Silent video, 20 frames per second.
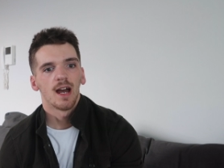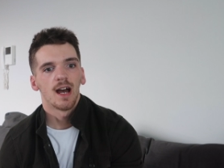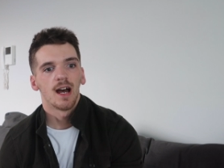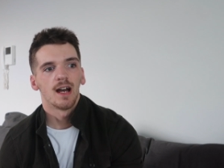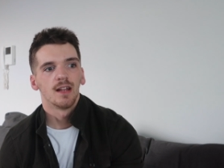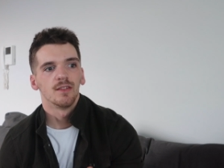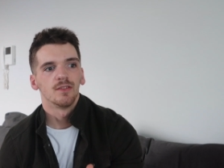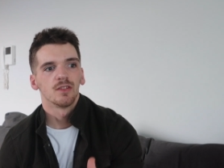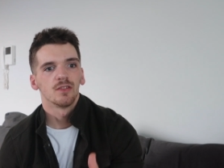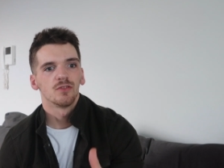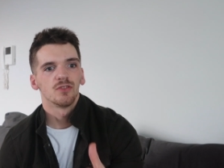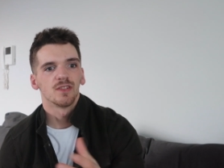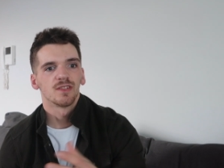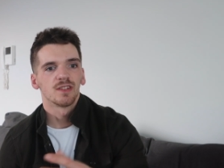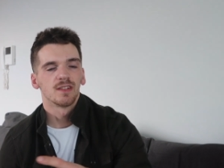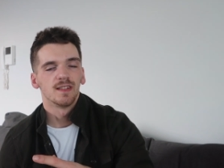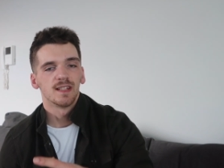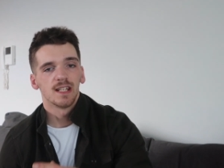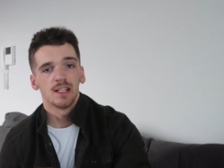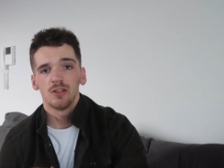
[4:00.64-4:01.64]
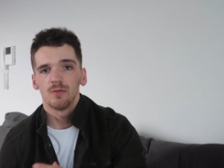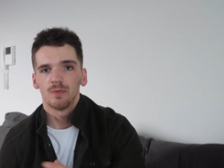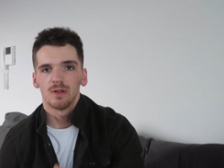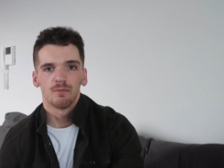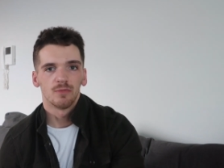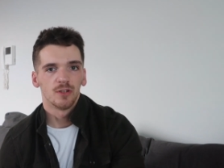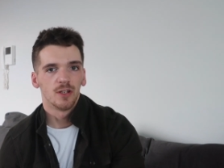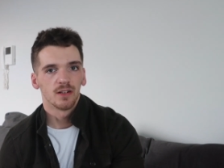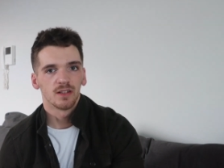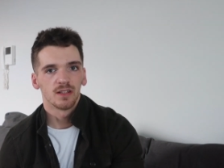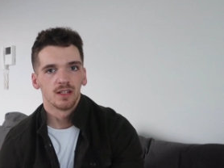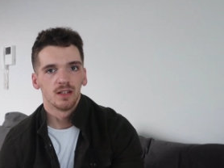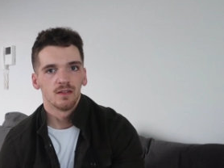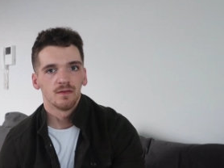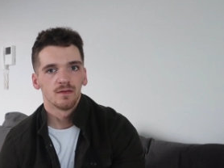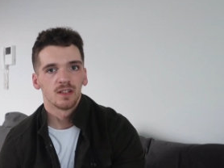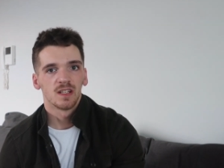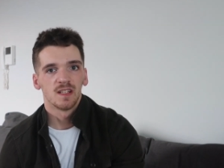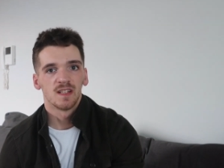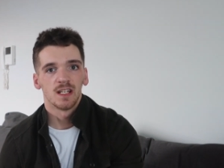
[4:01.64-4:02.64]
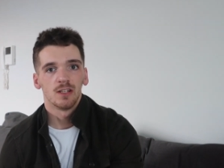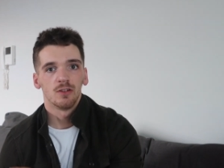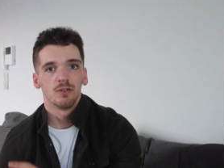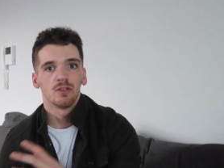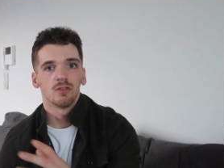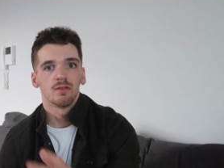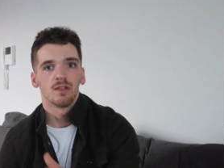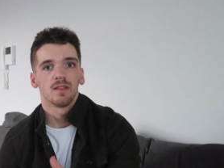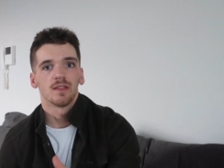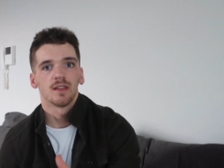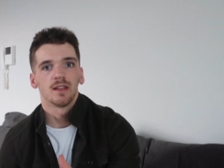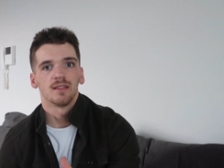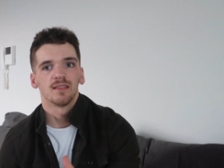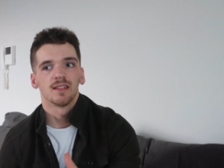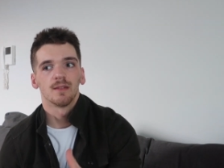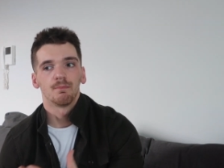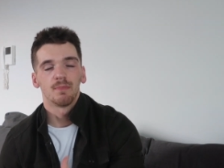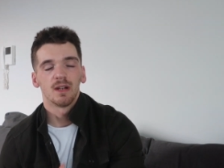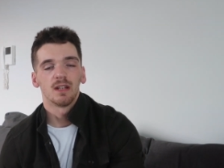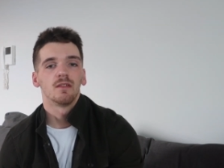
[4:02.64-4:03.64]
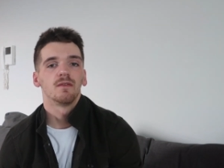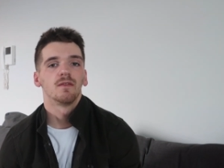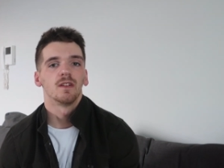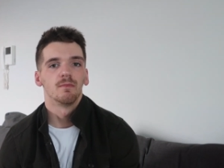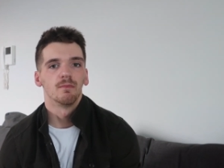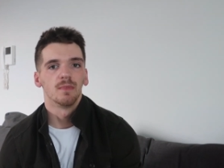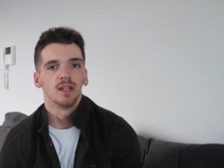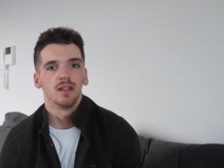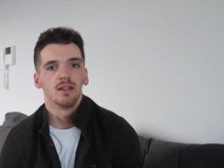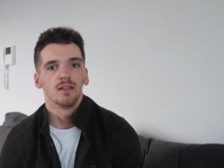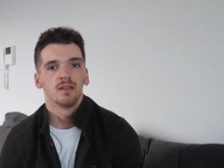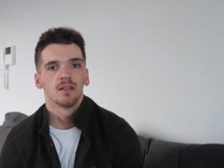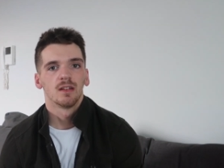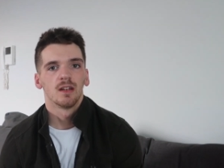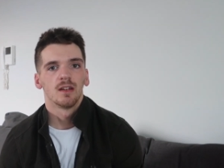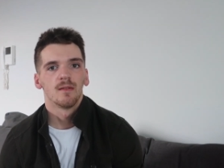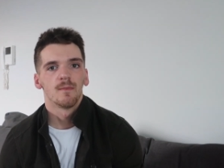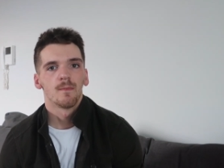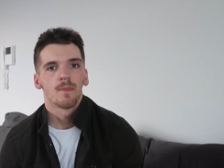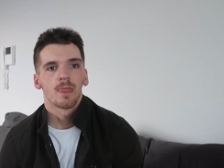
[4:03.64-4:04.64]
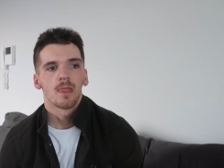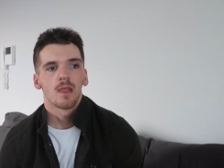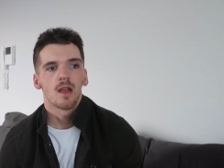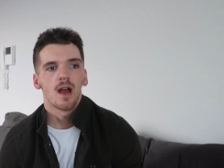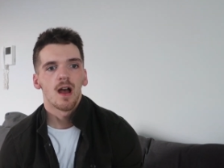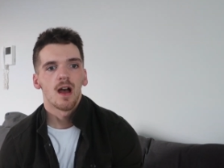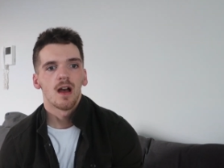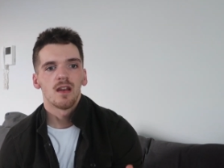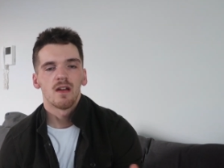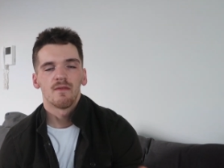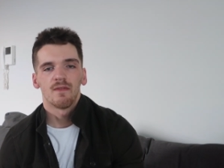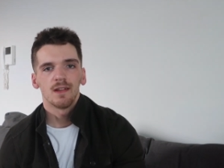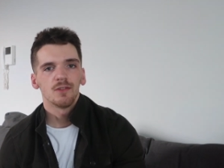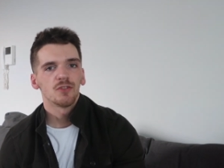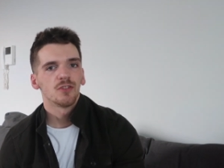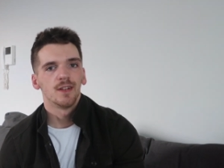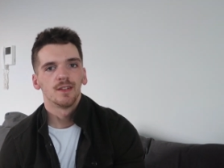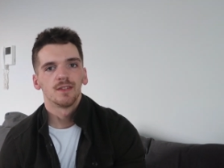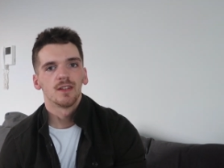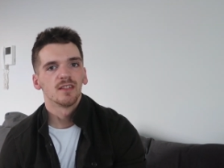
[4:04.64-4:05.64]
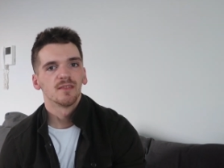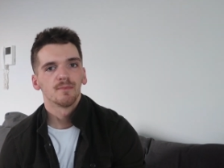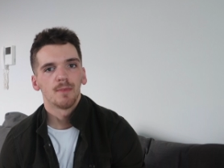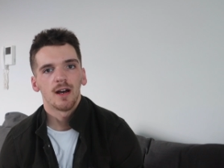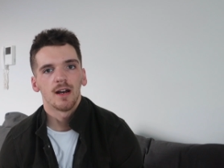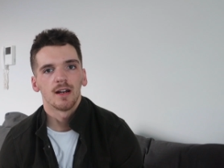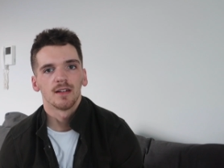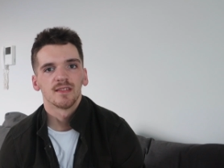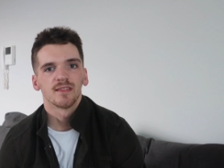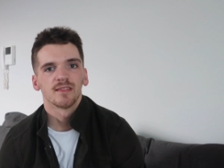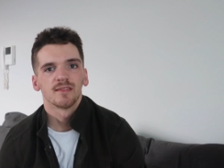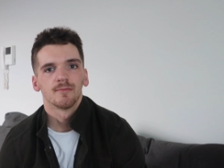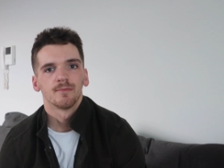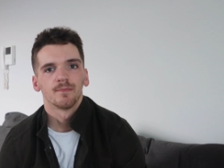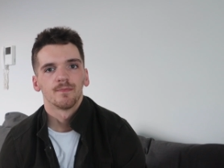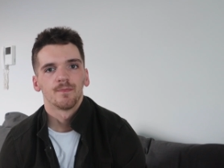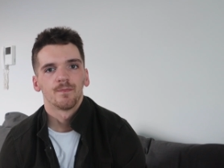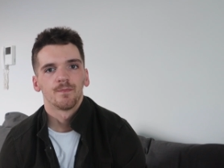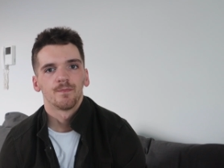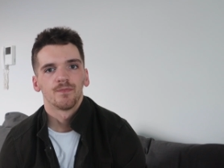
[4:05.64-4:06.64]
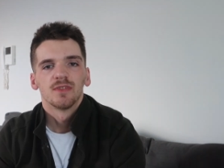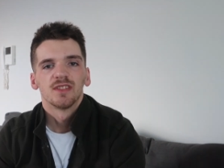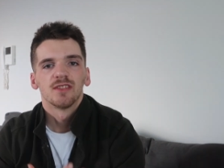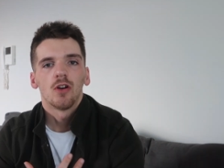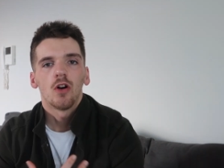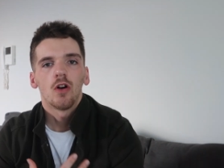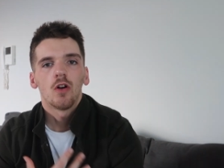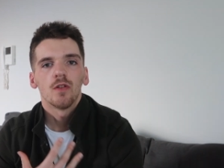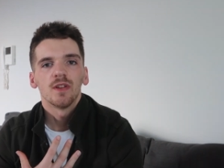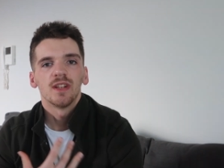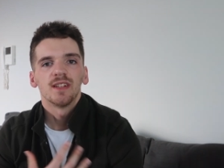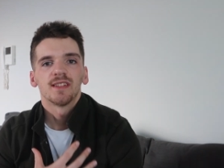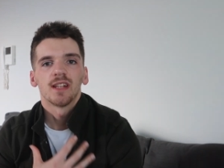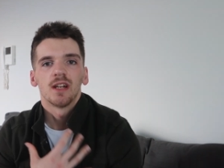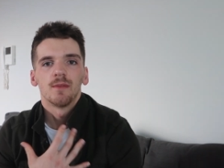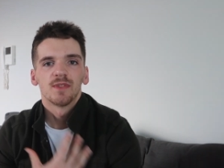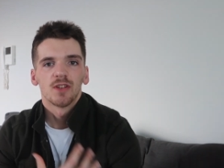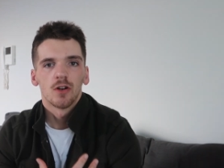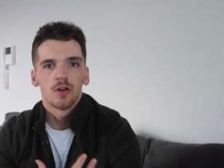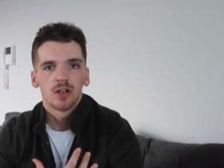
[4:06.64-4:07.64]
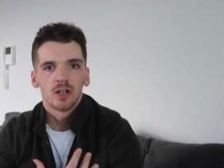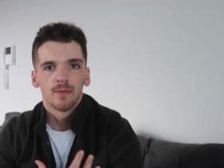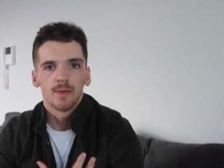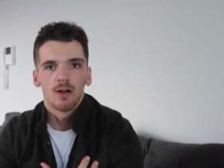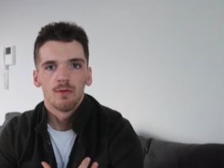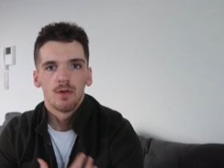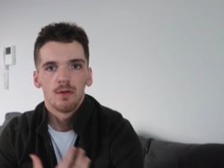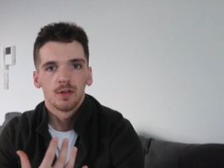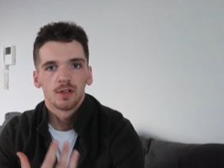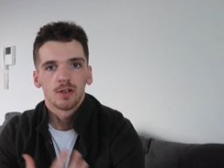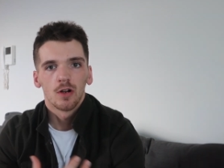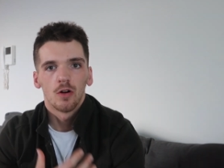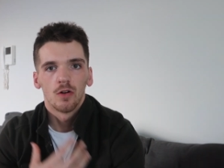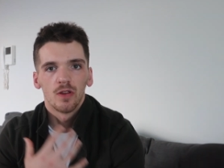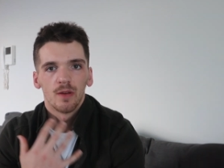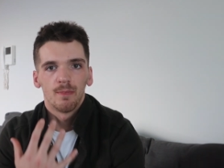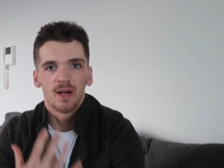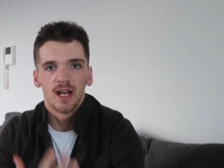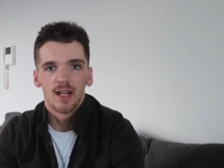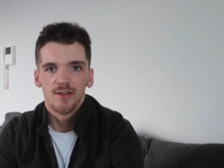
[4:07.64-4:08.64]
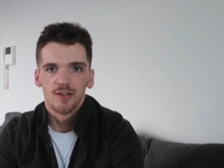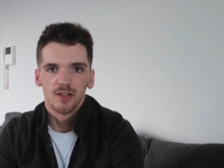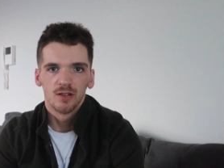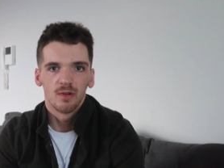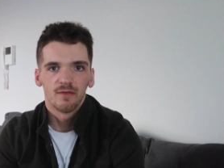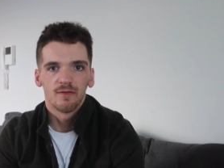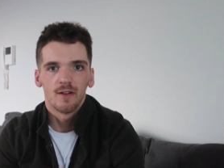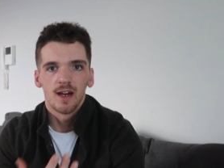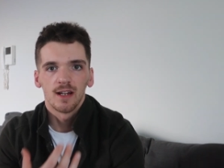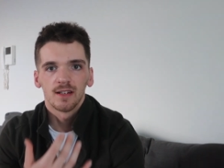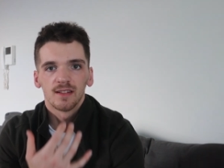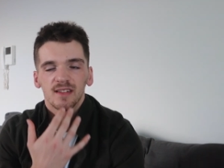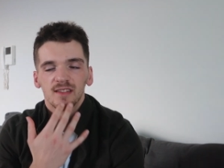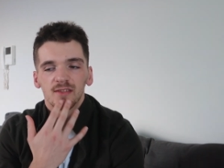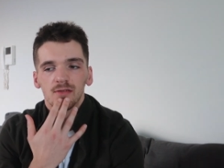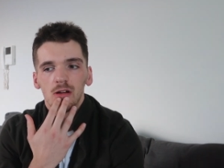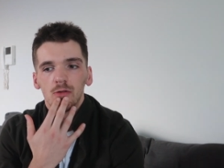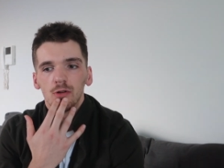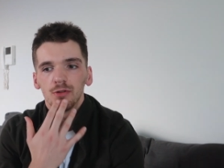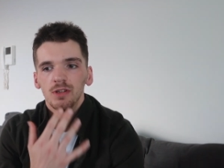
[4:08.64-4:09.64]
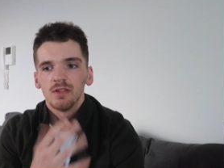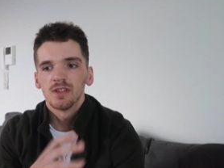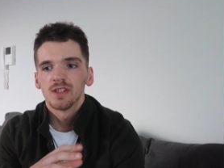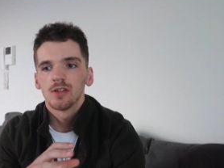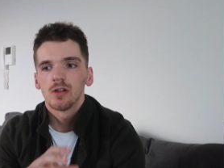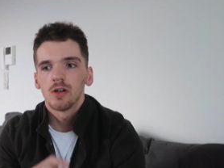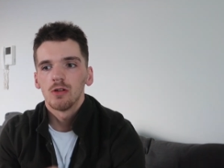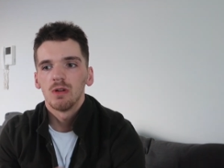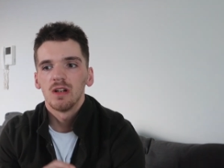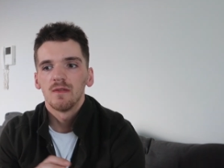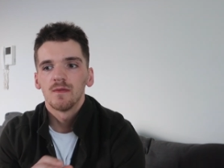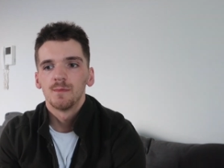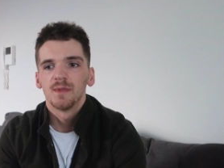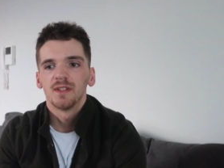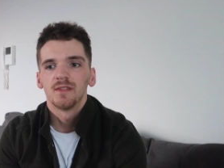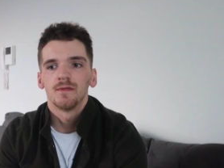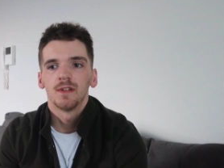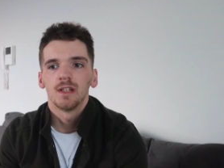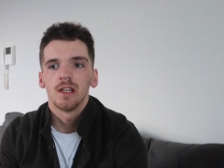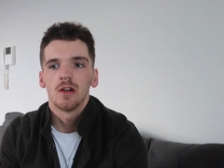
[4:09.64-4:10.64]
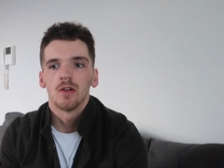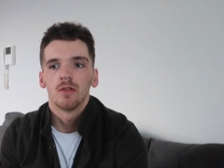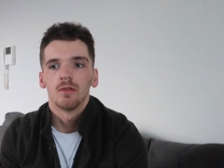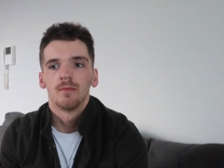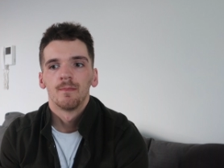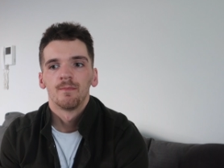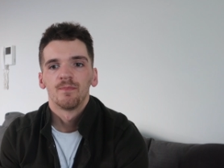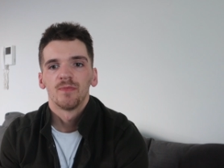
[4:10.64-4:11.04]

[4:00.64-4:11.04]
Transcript: and just continue being productive, continue doing things that benefit me, and eventually it does pass. So all this I'm talking about we would call the pendulum effect. So I want you to go away from this video